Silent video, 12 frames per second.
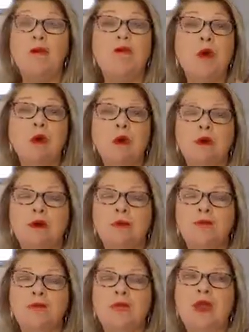Focal,
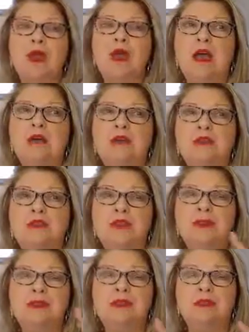there's a
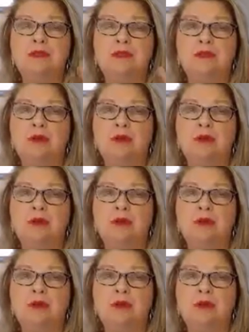couple things about